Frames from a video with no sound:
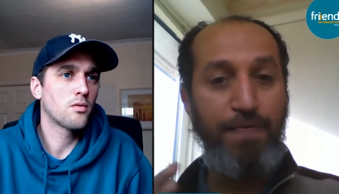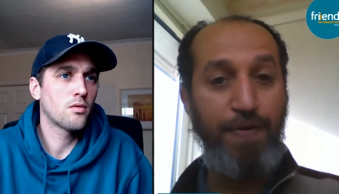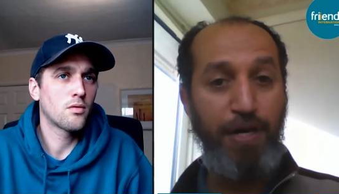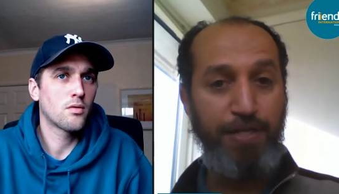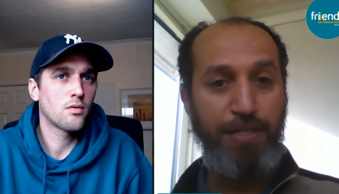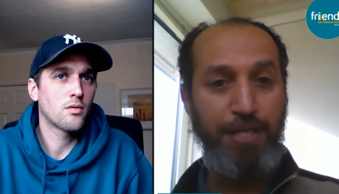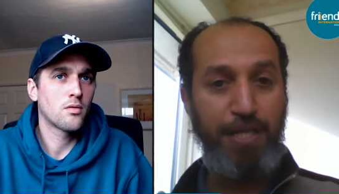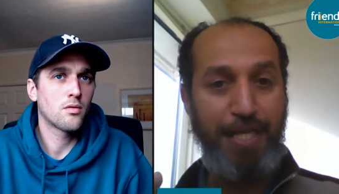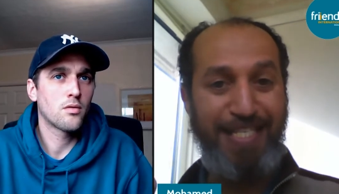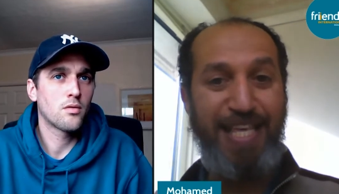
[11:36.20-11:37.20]

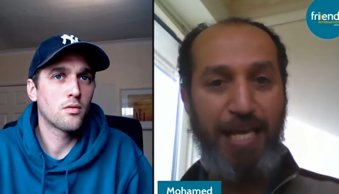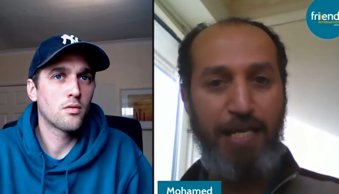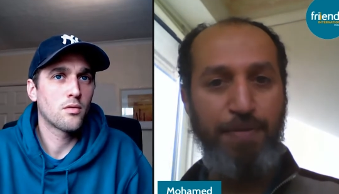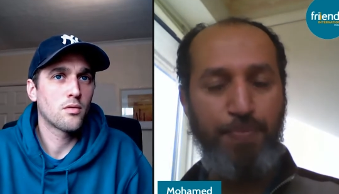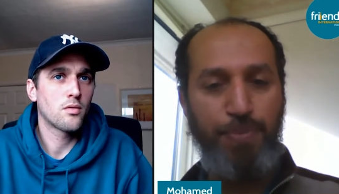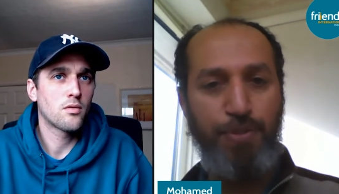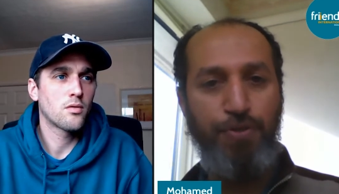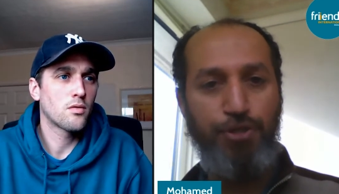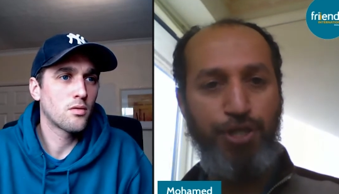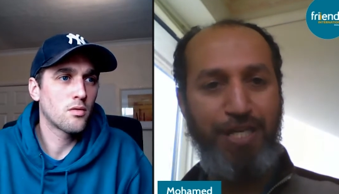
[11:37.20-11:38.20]
Speaker 1: fasting is there
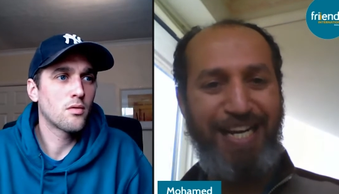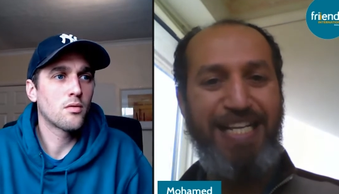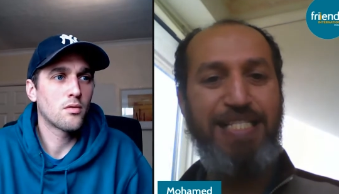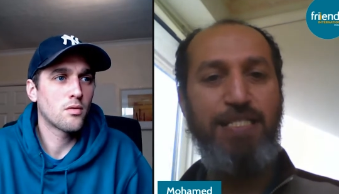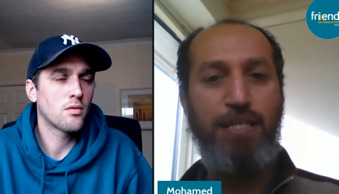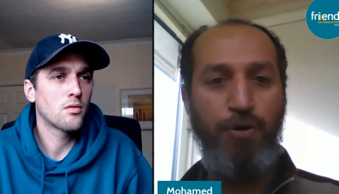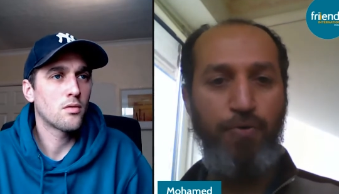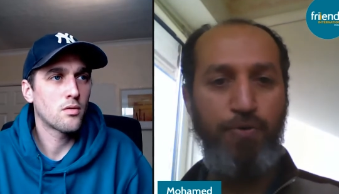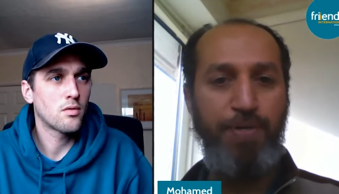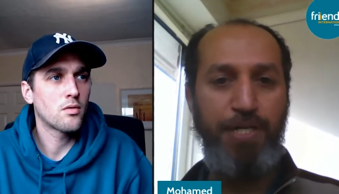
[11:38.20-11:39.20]
to to cleanse the
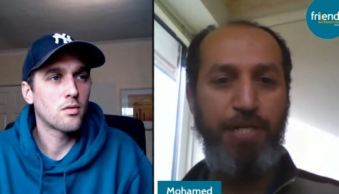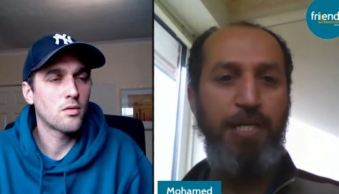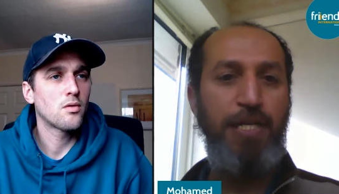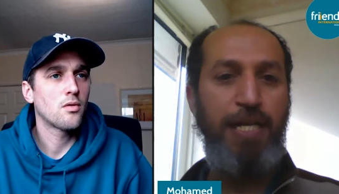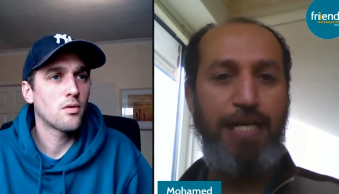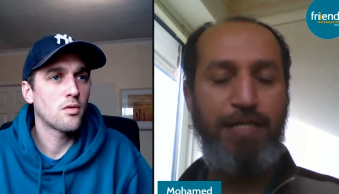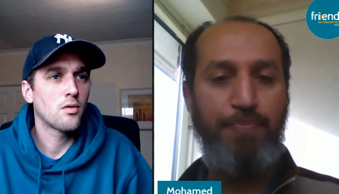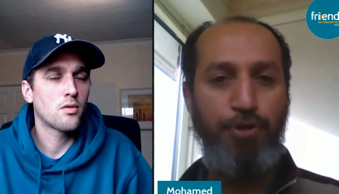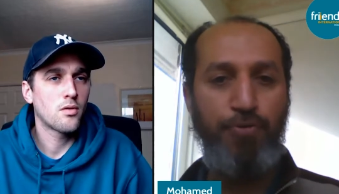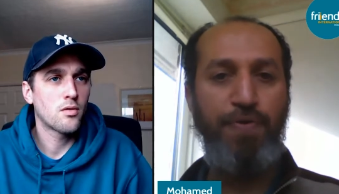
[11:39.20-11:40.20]
whole body
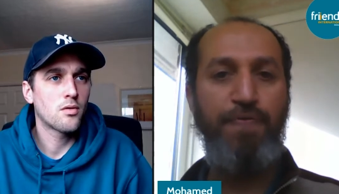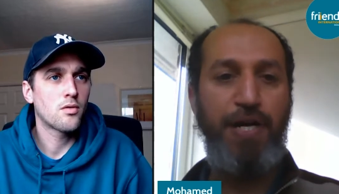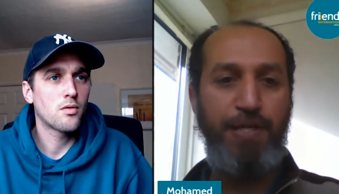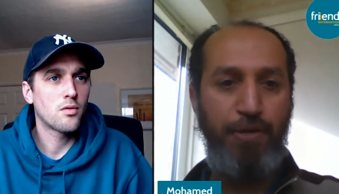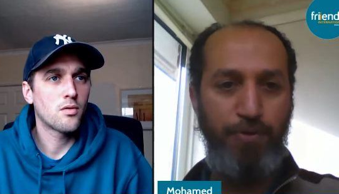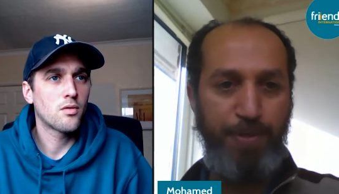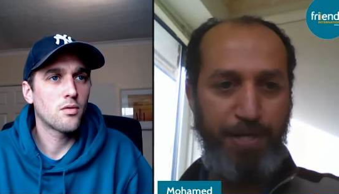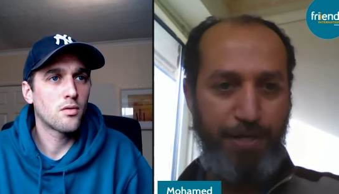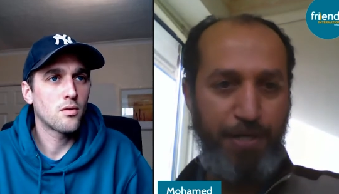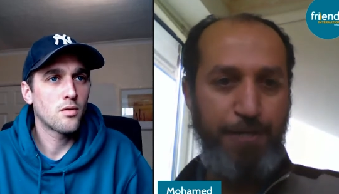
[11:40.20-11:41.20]
and purify the whole
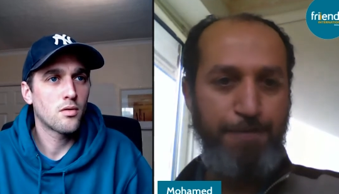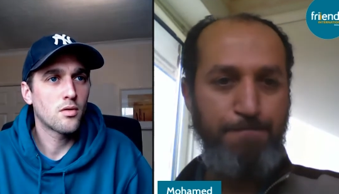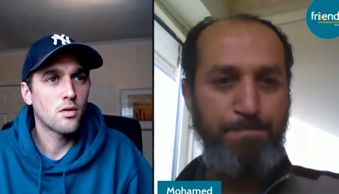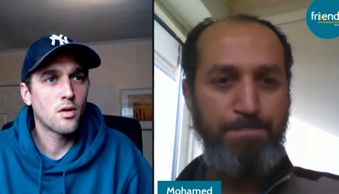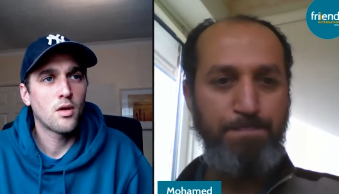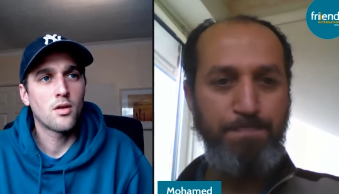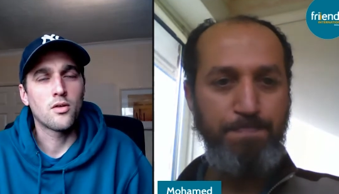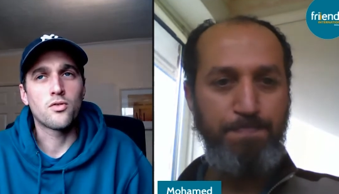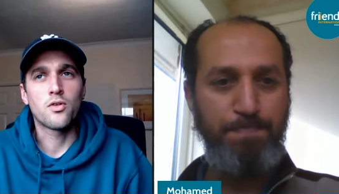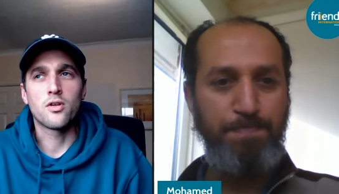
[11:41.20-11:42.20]
body
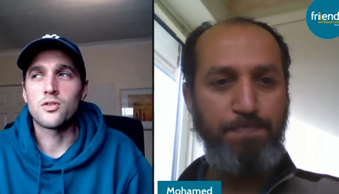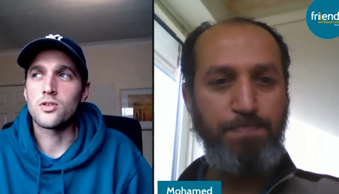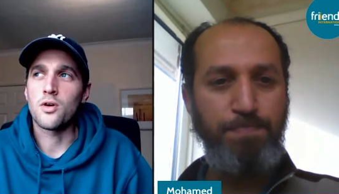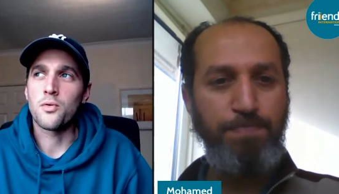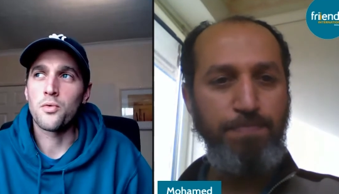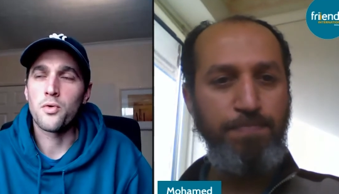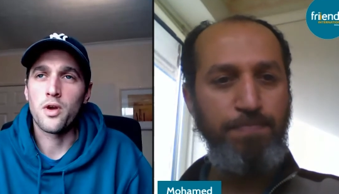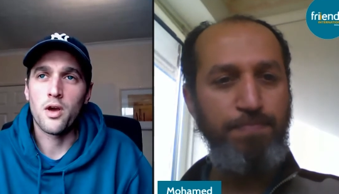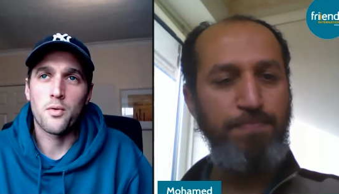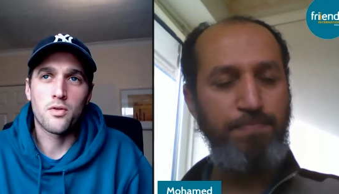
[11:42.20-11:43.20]
Speaker 2: that's really interesting I mean,
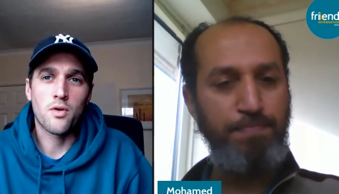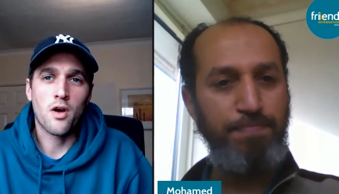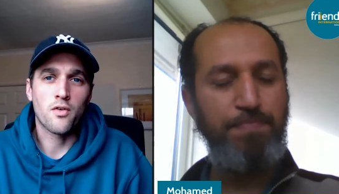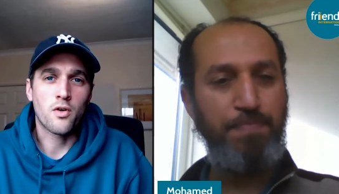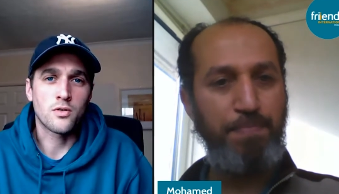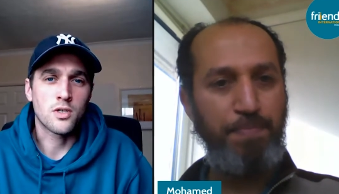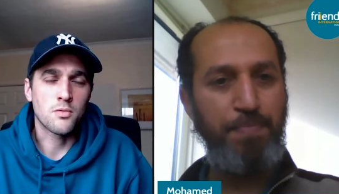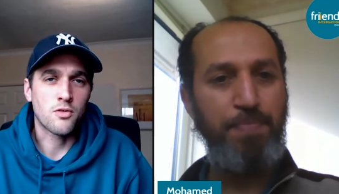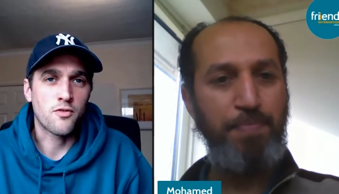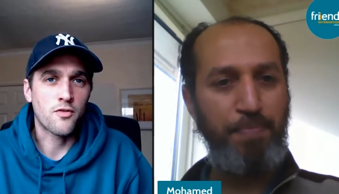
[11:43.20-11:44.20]
we, we do have a
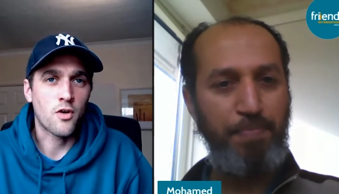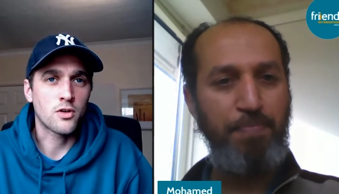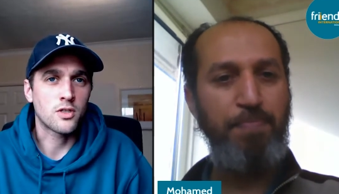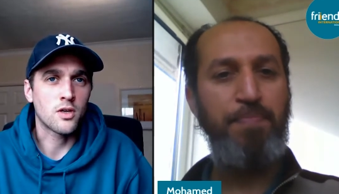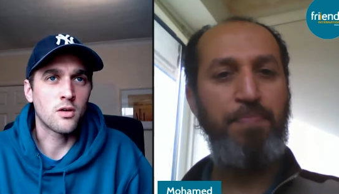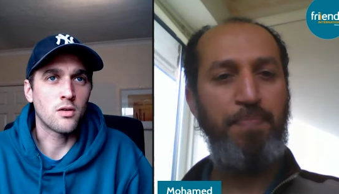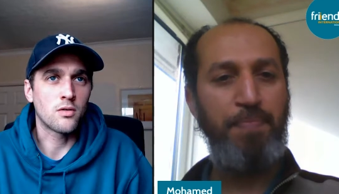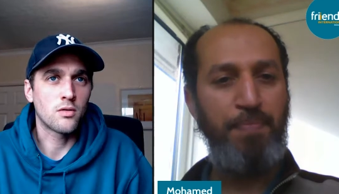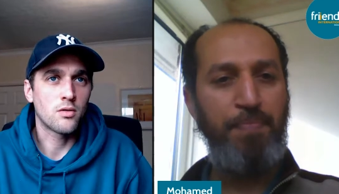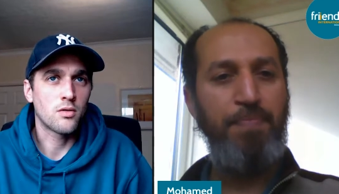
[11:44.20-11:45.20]
concept of
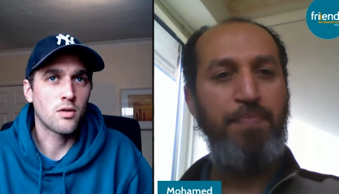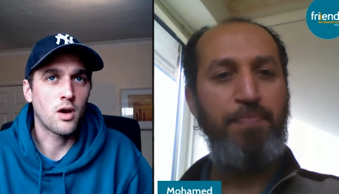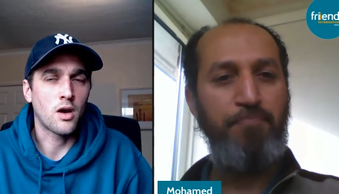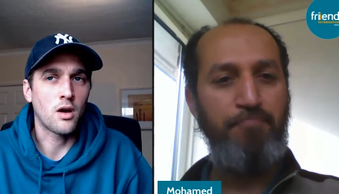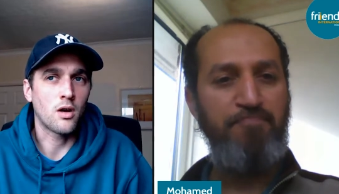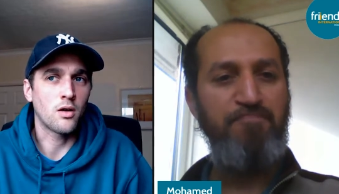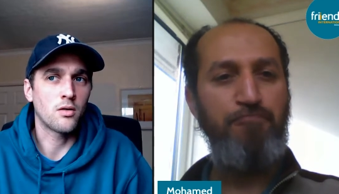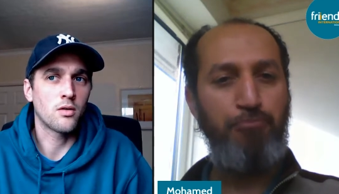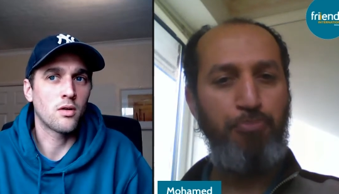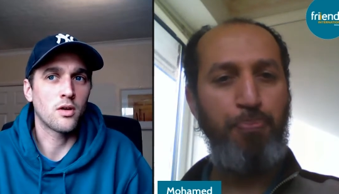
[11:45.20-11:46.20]
fasting uh,
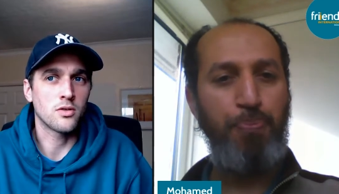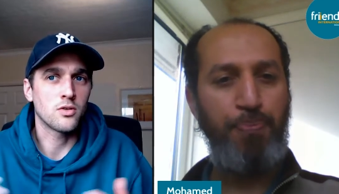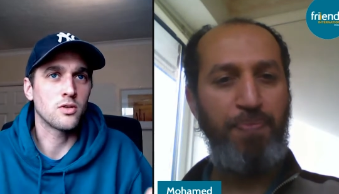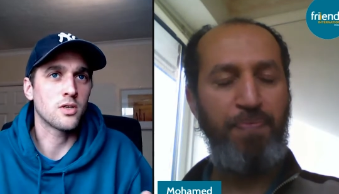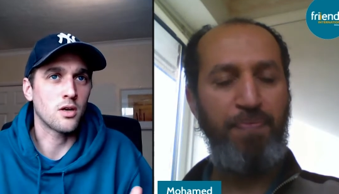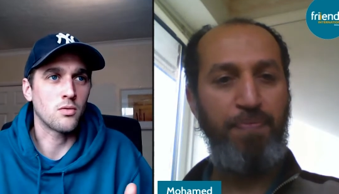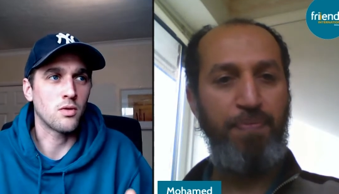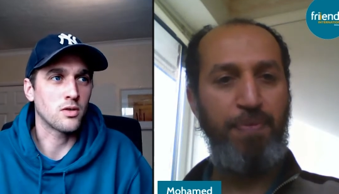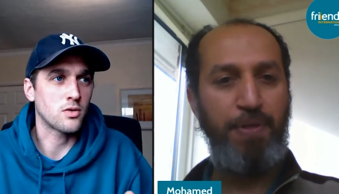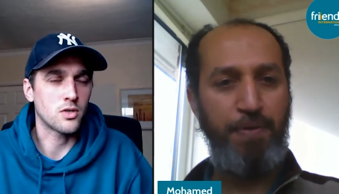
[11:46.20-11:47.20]
as you said
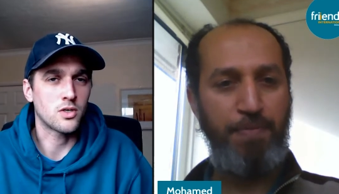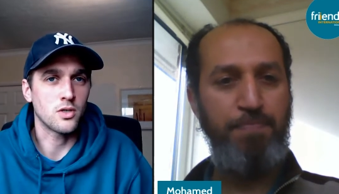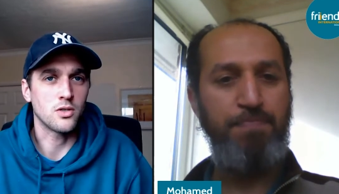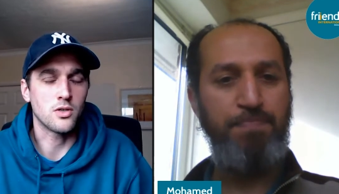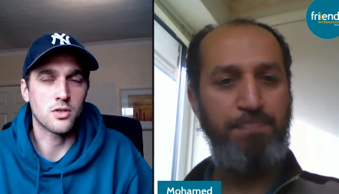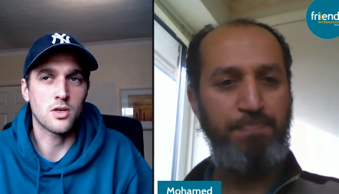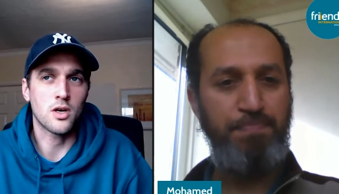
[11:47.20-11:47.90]
as christians